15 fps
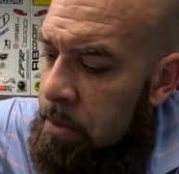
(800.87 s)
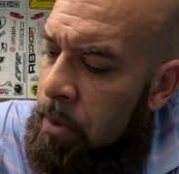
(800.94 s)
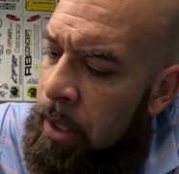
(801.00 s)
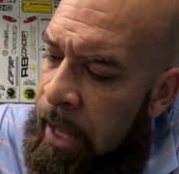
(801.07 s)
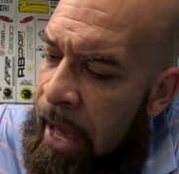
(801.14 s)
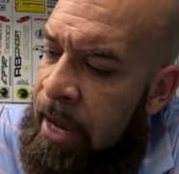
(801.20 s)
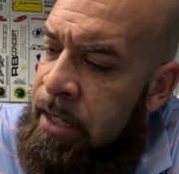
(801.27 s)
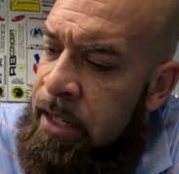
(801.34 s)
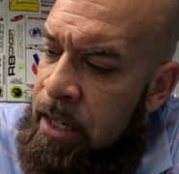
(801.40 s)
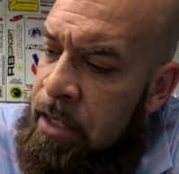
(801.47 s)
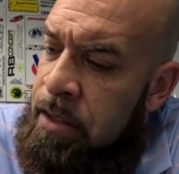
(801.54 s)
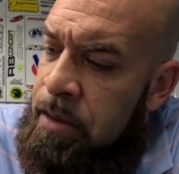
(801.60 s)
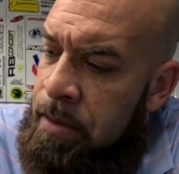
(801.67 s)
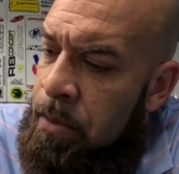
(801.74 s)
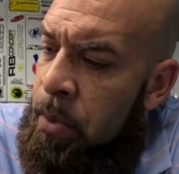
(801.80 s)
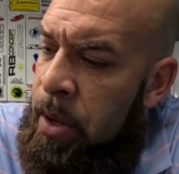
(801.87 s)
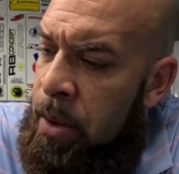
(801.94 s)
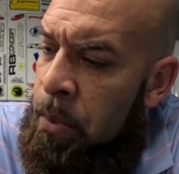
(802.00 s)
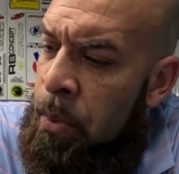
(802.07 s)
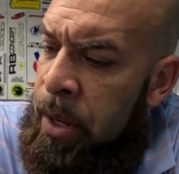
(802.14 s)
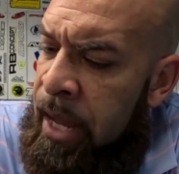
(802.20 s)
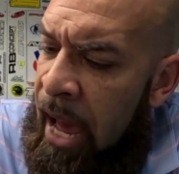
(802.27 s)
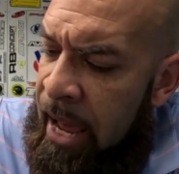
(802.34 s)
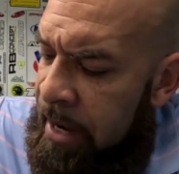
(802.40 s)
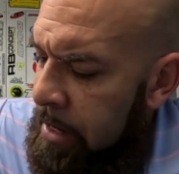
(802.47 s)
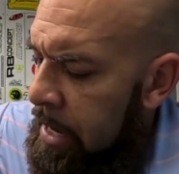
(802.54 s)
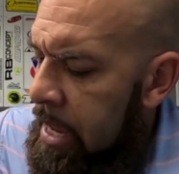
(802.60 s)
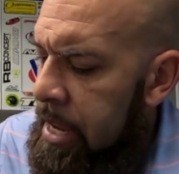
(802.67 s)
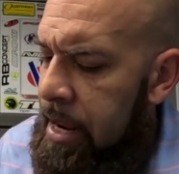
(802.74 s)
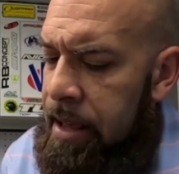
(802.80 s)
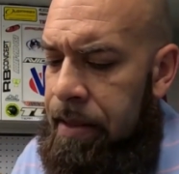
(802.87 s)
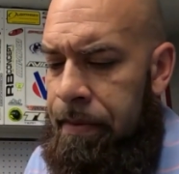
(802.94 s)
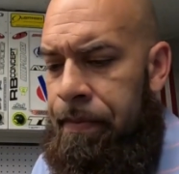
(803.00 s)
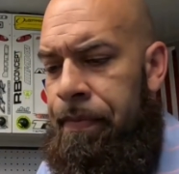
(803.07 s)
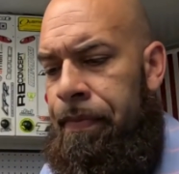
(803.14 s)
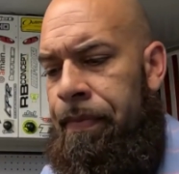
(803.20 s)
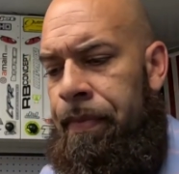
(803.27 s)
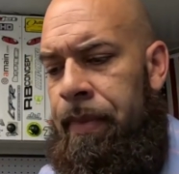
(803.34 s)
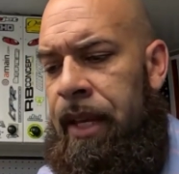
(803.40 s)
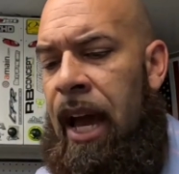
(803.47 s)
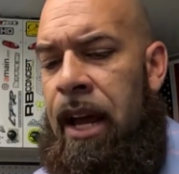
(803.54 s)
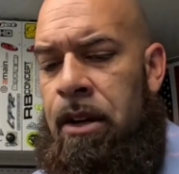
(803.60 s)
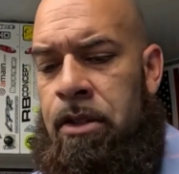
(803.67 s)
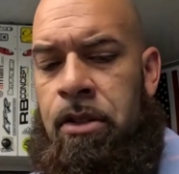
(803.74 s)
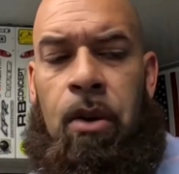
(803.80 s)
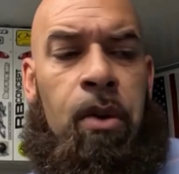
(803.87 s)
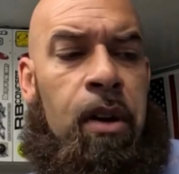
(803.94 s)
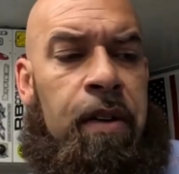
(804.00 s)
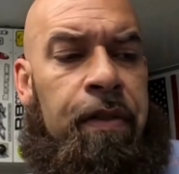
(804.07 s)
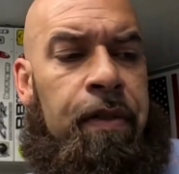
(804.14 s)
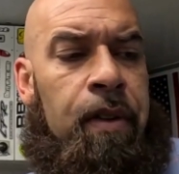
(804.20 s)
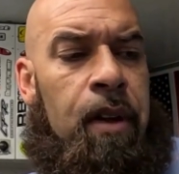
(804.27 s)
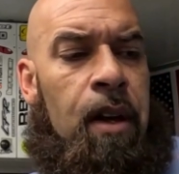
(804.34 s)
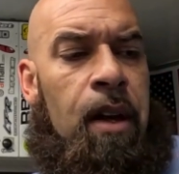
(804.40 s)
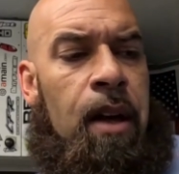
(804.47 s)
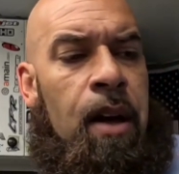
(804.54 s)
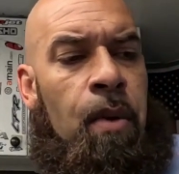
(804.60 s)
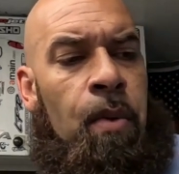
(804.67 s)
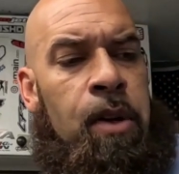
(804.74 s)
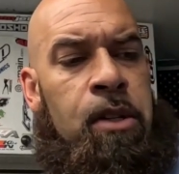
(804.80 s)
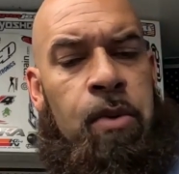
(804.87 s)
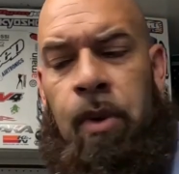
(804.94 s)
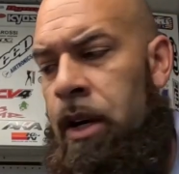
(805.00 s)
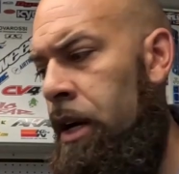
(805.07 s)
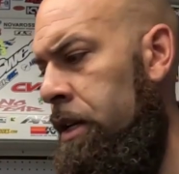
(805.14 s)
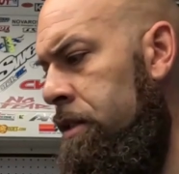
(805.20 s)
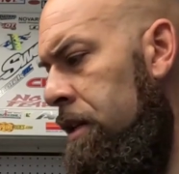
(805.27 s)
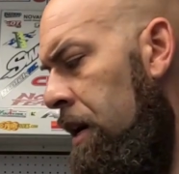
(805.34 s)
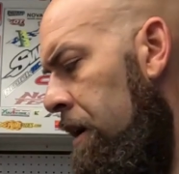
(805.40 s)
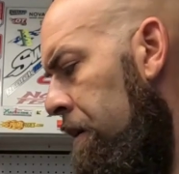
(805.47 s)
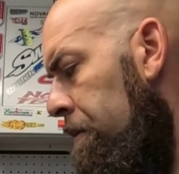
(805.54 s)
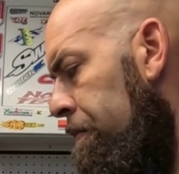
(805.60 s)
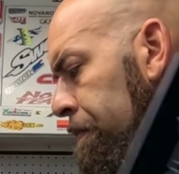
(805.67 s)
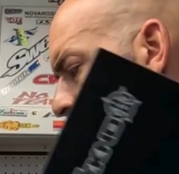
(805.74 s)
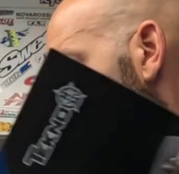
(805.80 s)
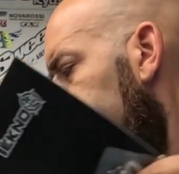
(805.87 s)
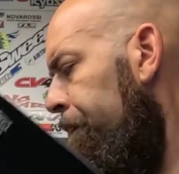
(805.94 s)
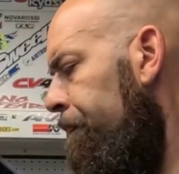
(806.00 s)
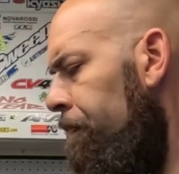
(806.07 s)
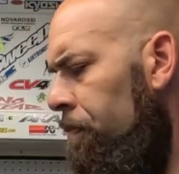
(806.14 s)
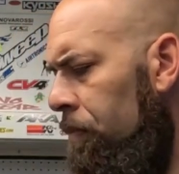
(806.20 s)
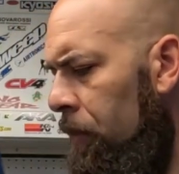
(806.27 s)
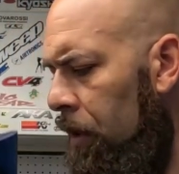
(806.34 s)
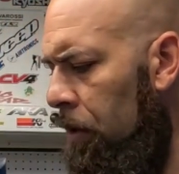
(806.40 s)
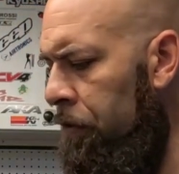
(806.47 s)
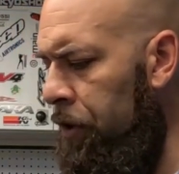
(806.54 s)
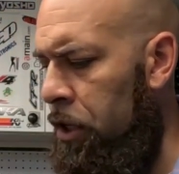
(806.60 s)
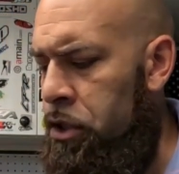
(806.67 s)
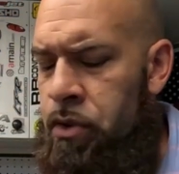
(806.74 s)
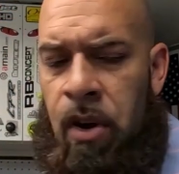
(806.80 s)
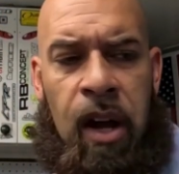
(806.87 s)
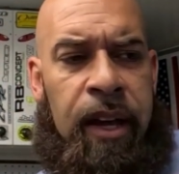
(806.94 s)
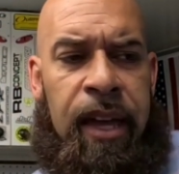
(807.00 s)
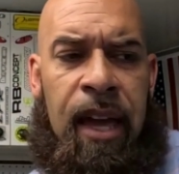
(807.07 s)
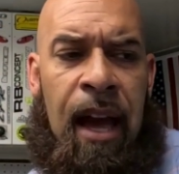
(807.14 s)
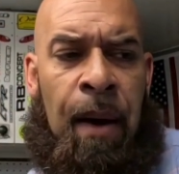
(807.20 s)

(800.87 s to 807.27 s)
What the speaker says: Well, actually, we kind of need it, kind of, sort of, which was for the Truggy.